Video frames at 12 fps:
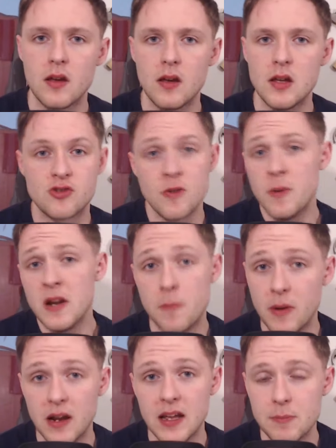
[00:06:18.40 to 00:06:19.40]
dribbling
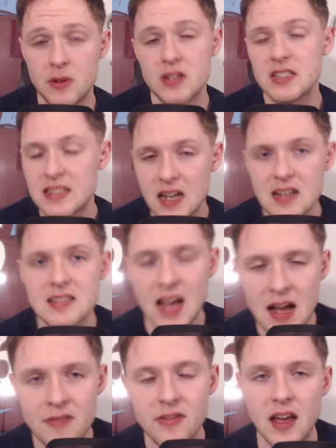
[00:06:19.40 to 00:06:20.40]
ability, because he does
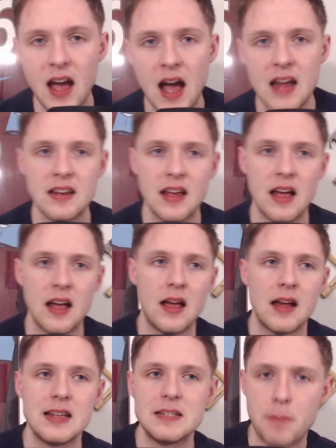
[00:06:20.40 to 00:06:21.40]
have it, and
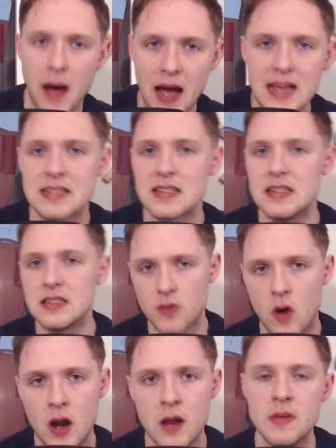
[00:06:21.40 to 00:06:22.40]
his pace and his
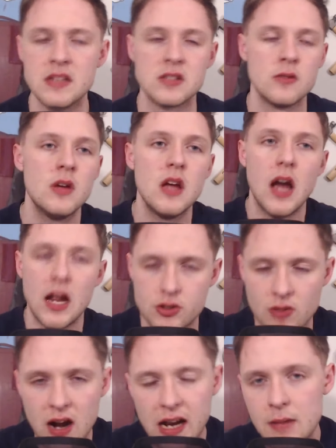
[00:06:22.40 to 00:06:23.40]
dynamism and
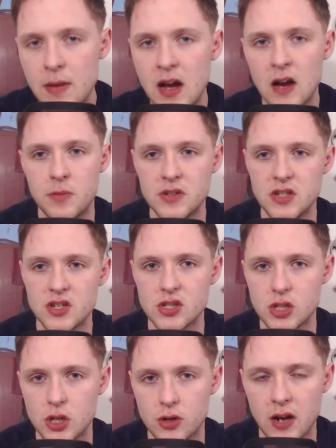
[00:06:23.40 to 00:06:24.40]
dragging him out of position
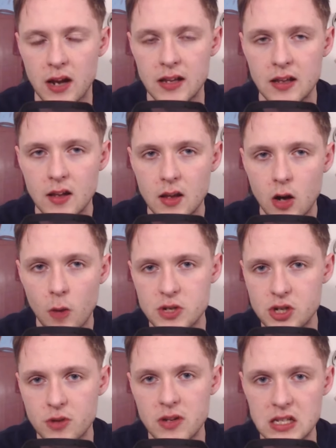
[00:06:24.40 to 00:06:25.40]
to create
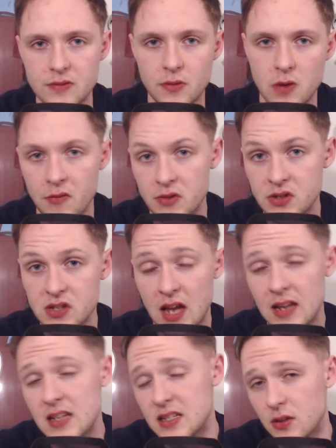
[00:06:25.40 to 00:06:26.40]
opportunities for others. And
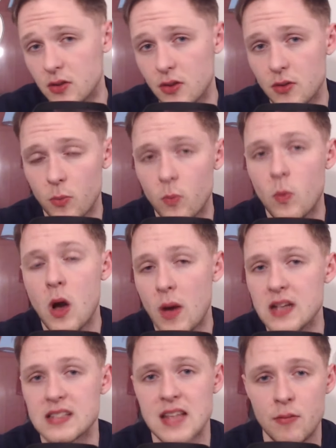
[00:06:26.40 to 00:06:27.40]
listen, where
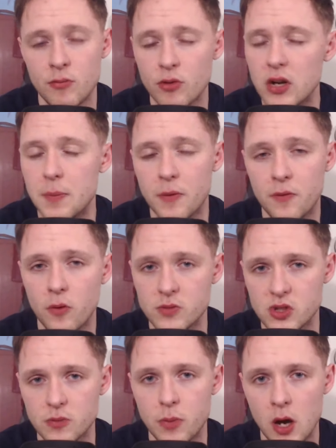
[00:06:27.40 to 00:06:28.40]
West Ham really performed
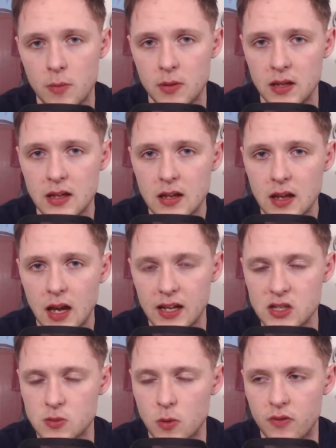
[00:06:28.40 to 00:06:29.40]
superbly
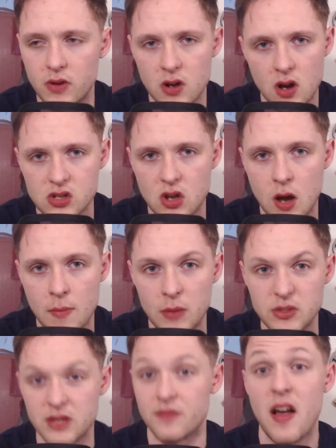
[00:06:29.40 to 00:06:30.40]
against Watford last time out
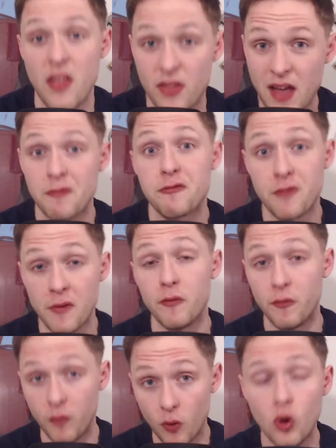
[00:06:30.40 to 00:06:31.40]
was the fact that that front
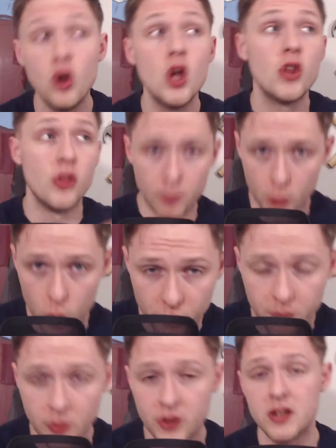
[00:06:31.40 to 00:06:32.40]
four, the
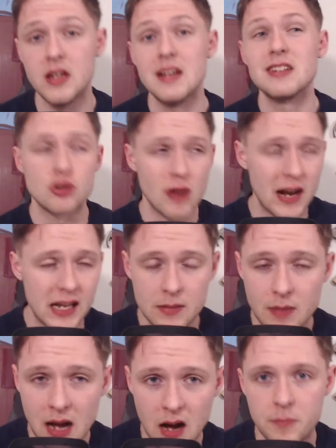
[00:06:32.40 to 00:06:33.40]
movement, dragging them
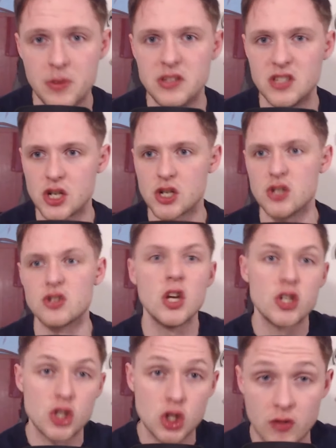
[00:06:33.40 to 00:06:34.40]
out of positions,
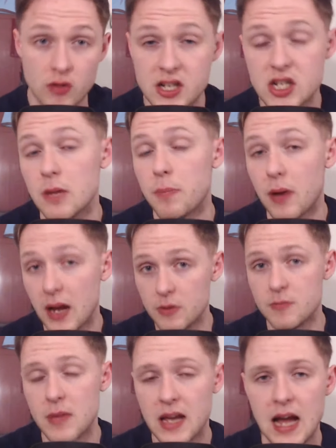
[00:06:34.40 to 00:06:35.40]
stretching the play with
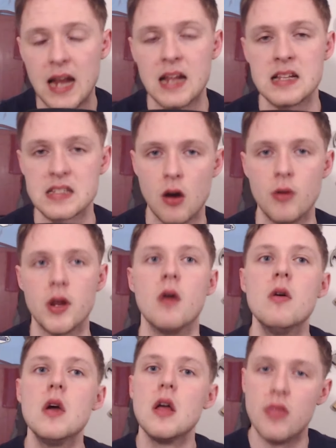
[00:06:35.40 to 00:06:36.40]
Mikel Antonio,
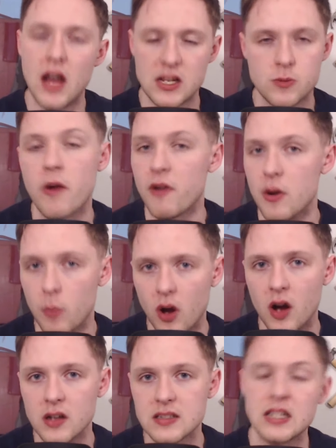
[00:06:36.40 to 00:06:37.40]
that's where it
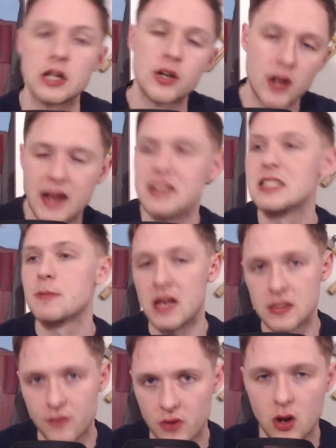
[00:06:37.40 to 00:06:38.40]
worked. And it created
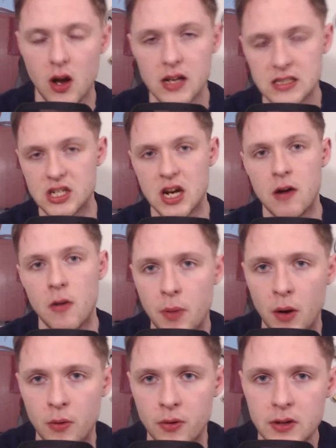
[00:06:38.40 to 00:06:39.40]
space for the likes of Jarrod
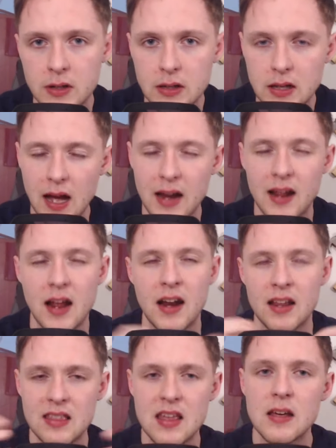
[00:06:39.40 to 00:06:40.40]
Bowen. And I
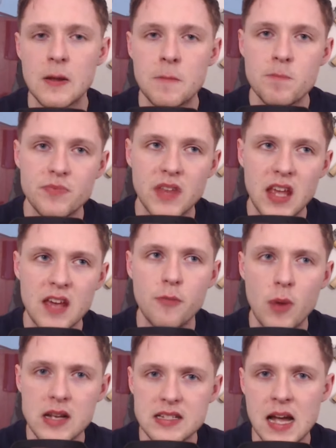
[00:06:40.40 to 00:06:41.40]
think if
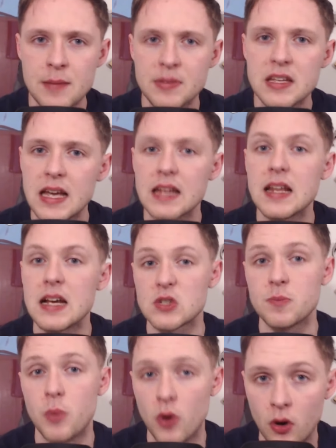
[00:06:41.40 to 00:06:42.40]
West Ham can get that
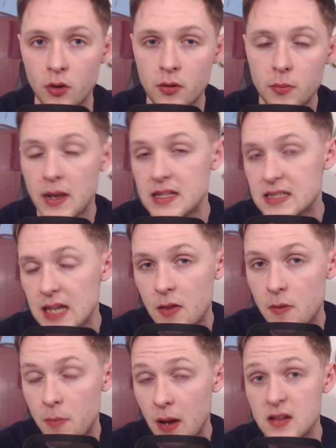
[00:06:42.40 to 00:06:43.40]
spot on, maintain
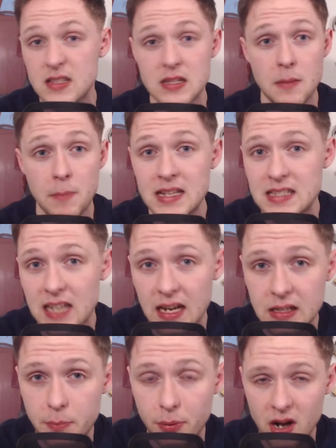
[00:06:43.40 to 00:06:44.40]
the balance, maintain
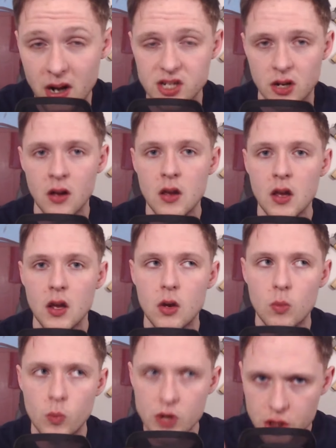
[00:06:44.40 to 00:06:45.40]
the pressure,
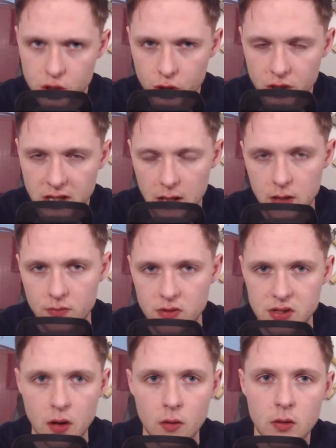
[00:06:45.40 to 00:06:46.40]
we should get the
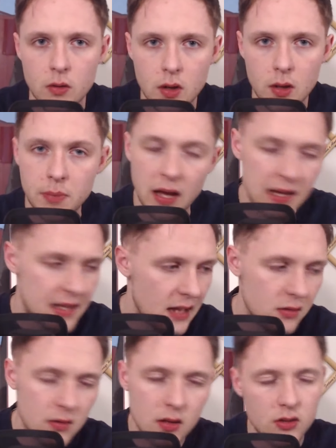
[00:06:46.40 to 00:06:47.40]
result. But
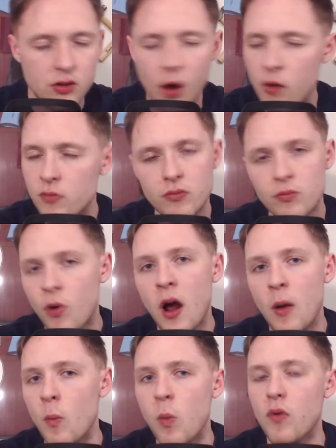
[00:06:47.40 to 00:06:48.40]
again, don't
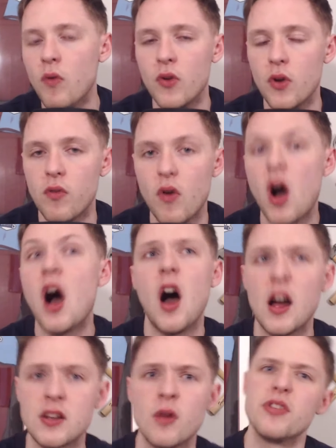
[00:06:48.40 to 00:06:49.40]
write Watford off.
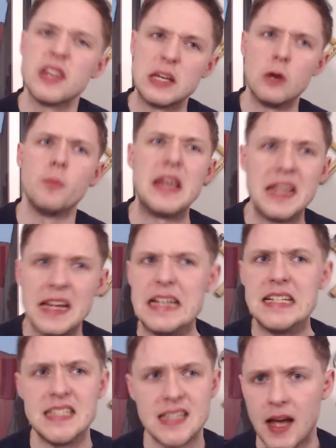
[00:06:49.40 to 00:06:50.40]
I don't think it'll be an
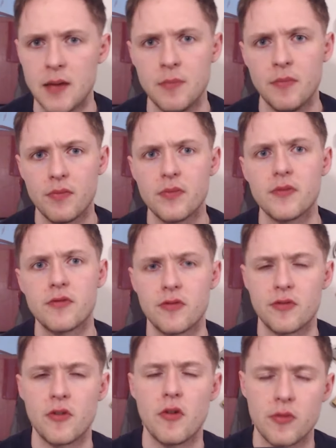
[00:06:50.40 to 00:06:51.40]
easy game
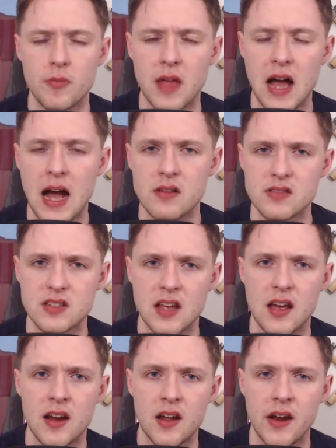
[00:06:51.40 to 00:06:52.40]
from that outset.
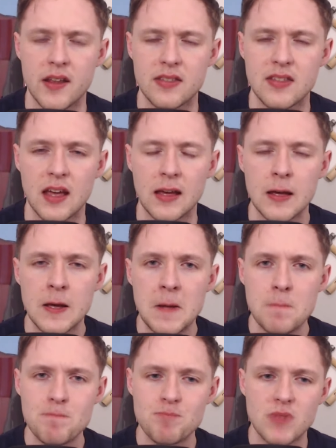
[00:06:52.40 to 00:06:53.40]
And I think
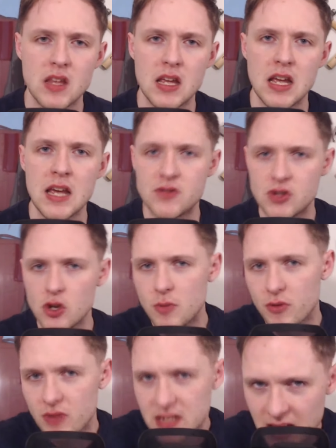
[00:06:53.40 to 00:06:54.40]
if
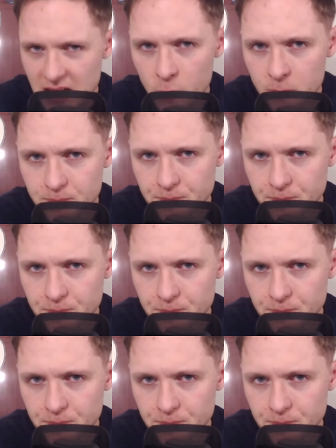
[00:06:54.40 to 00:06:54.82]
Zouma is out